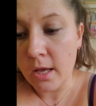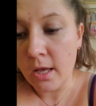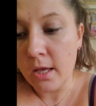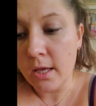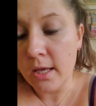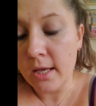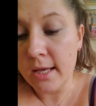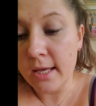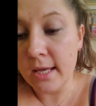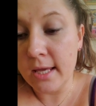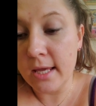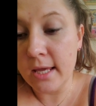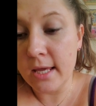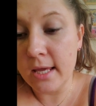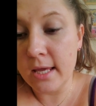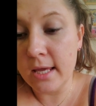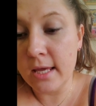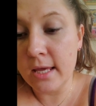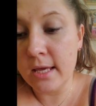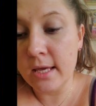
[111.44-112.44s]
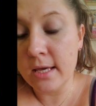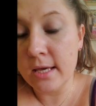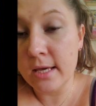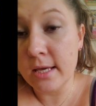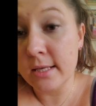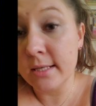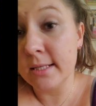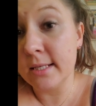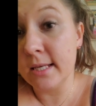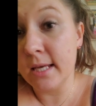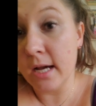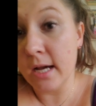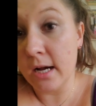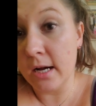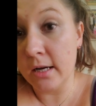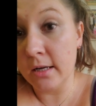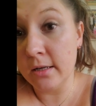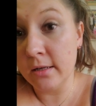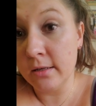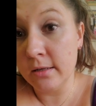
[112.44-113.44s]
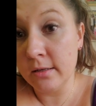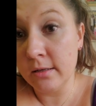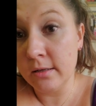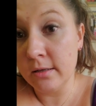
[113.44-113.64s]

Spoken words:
He is young.